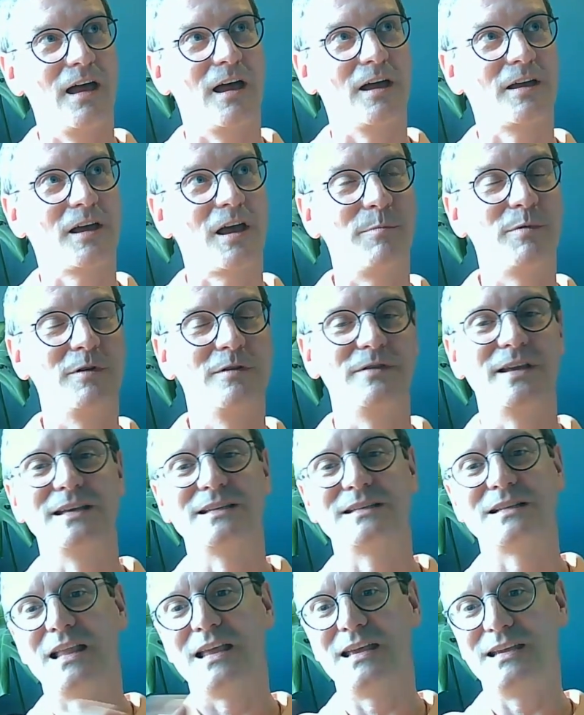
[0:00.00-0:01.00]
couple of
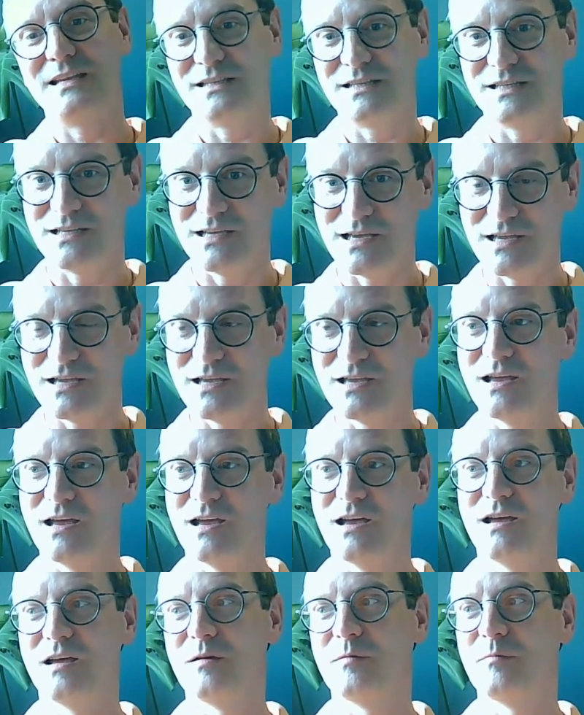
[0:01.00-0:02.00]
years later,
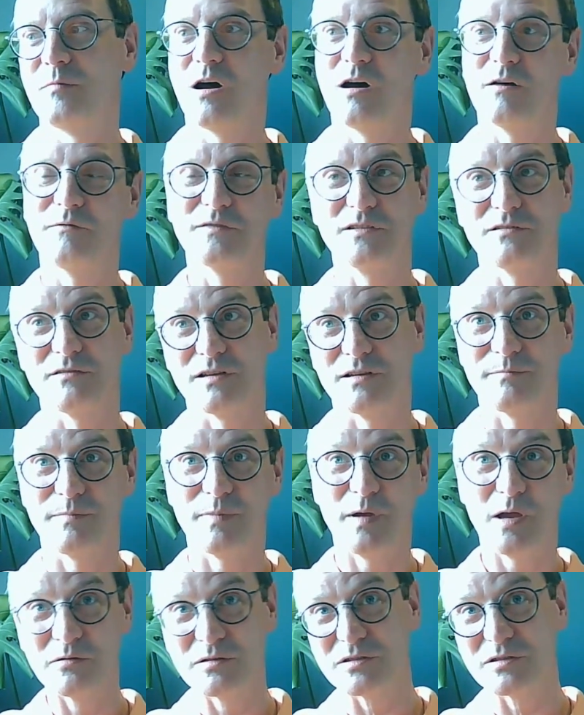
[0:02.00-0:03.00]
after a
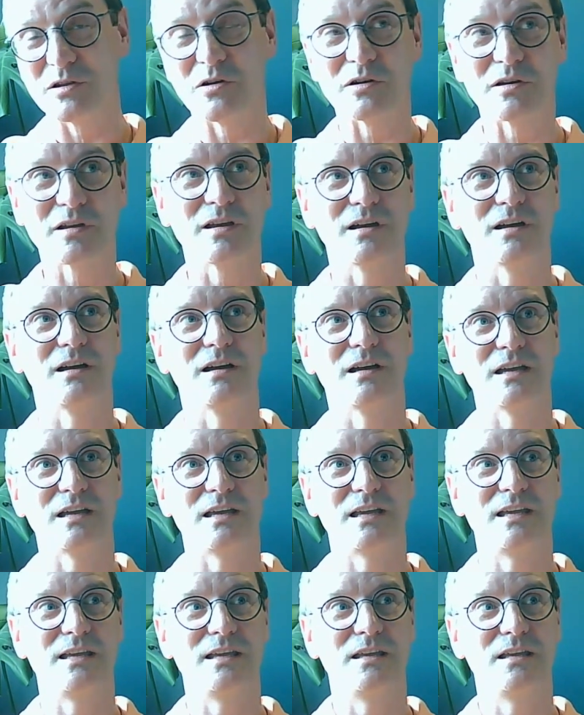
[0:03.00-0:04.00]
postdoc,
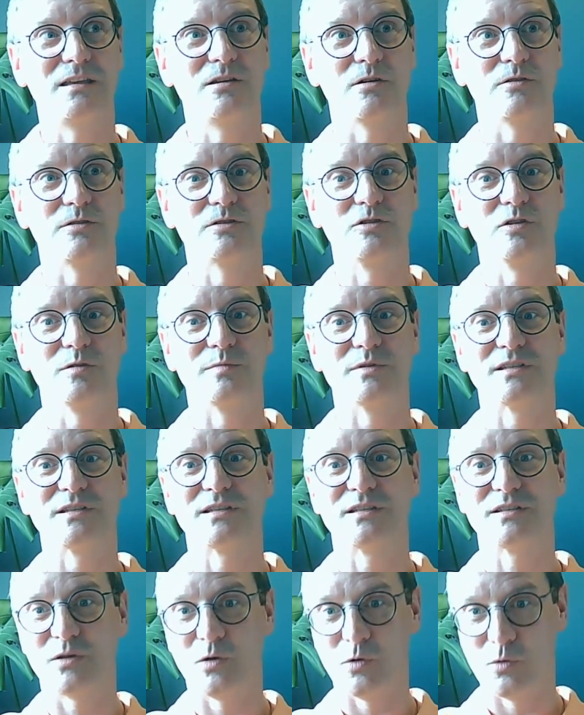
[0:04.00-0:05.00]
I got the job at
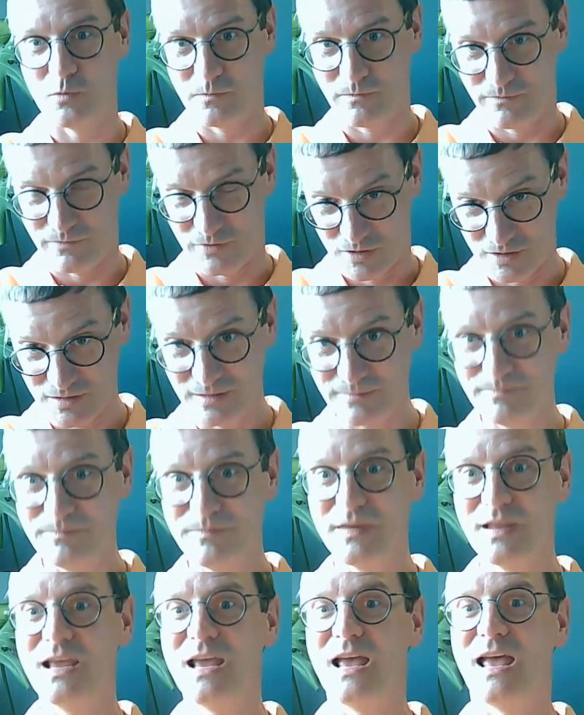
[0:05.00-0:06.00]
Salford,
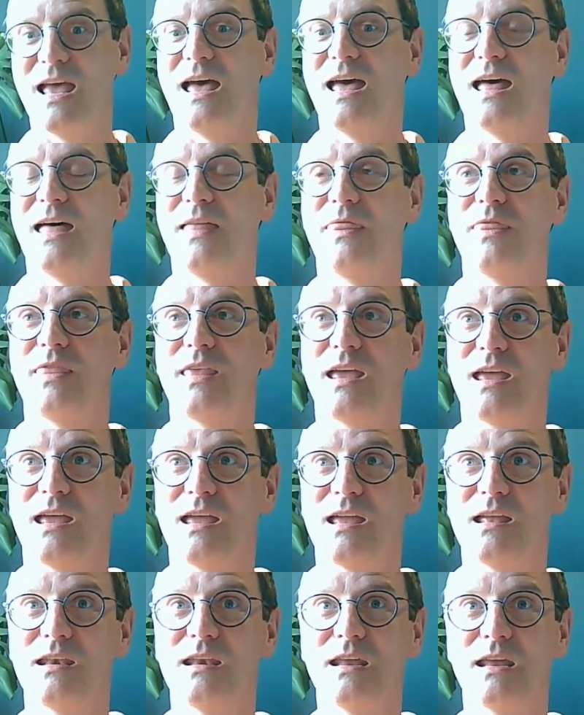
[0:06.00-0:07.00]
and
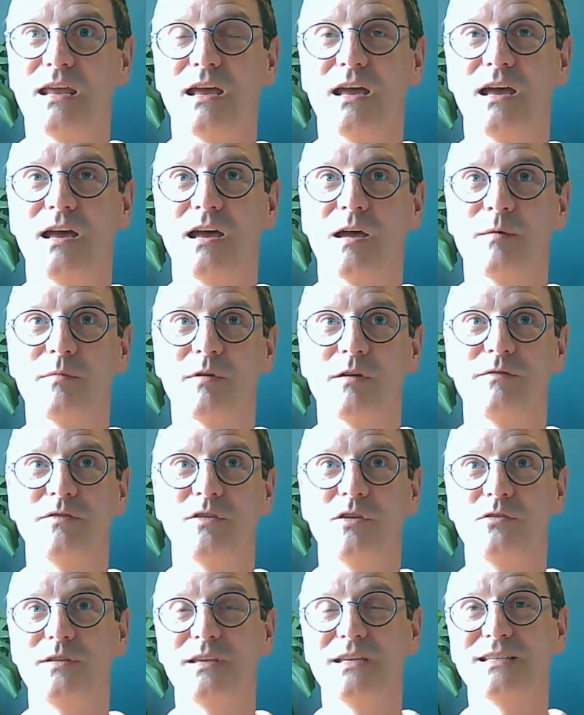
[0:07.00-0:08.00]
then a
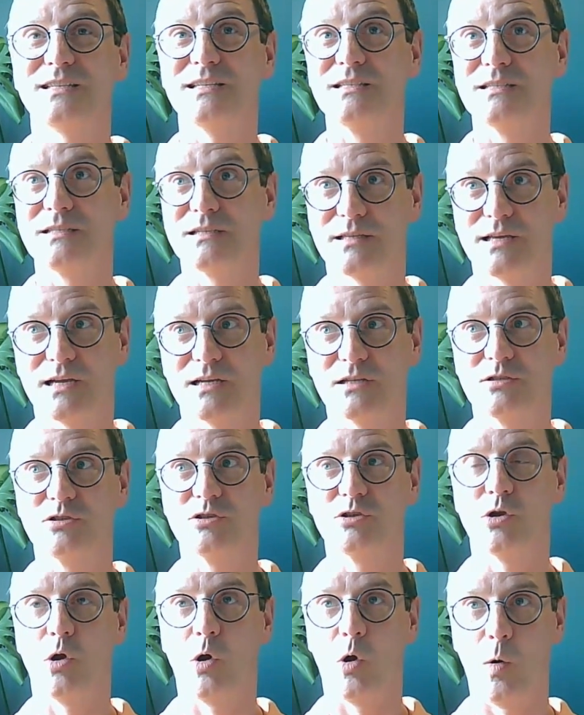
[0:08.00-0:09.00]
few years into that
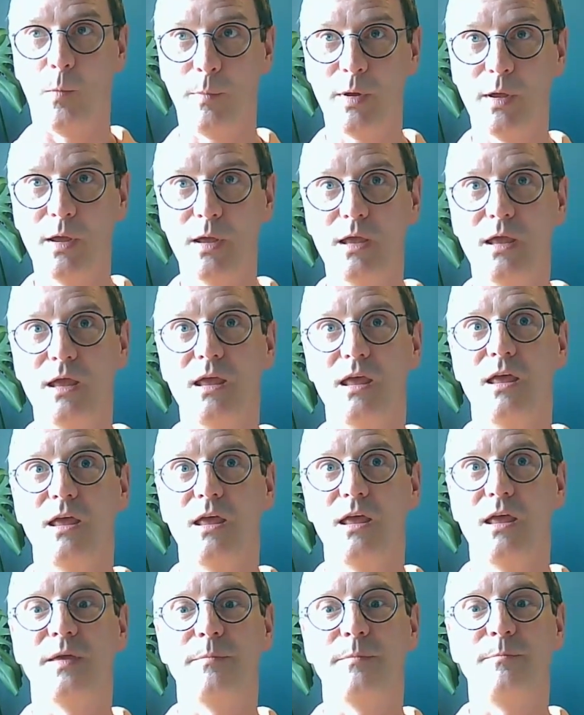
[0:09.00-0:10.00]
job,
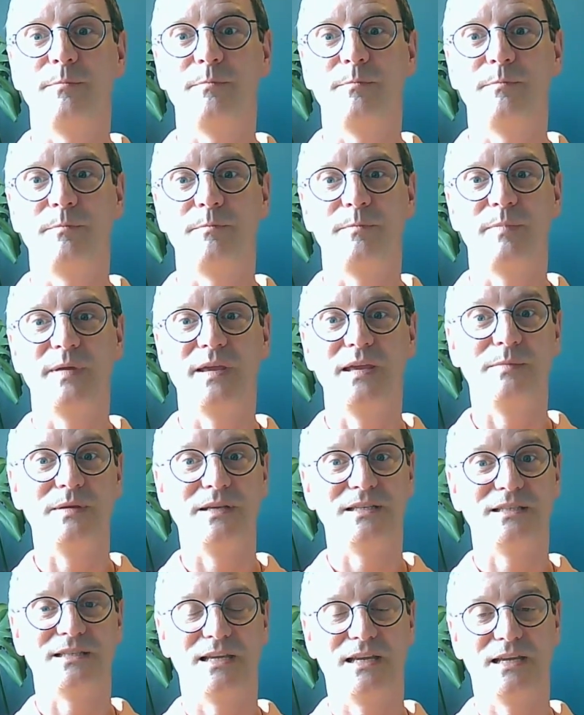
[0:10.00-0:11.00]

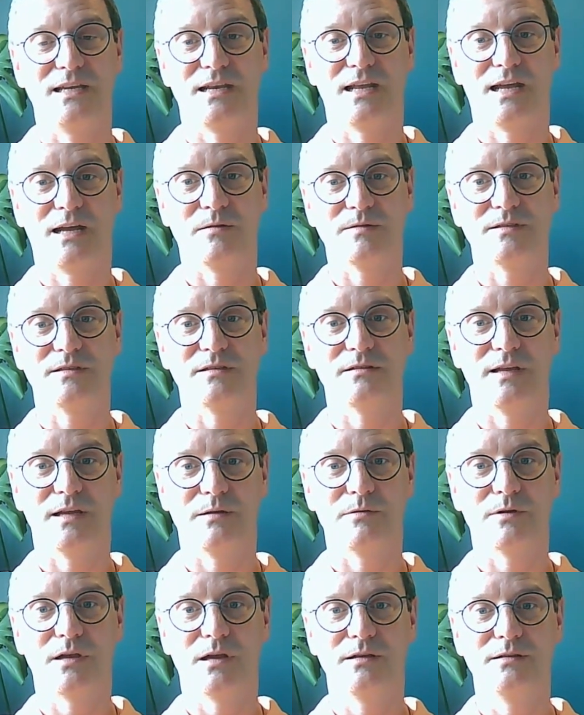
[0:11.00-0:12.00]
BBC announced that they
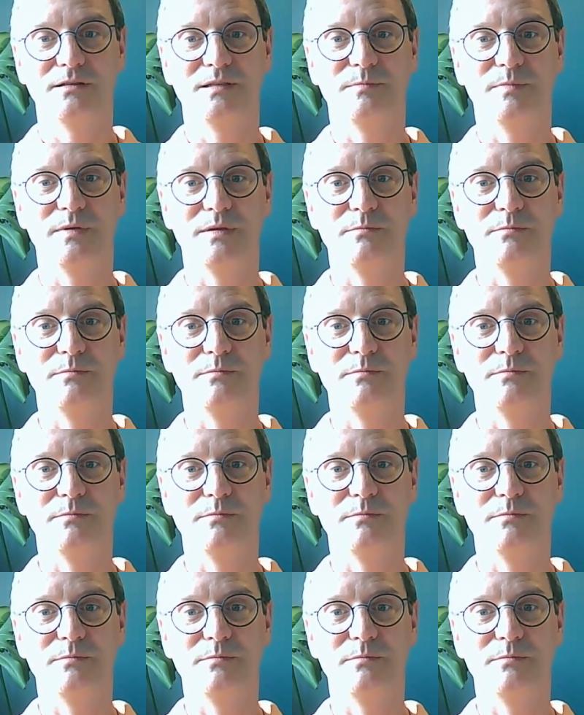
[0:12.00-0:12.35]
were going to be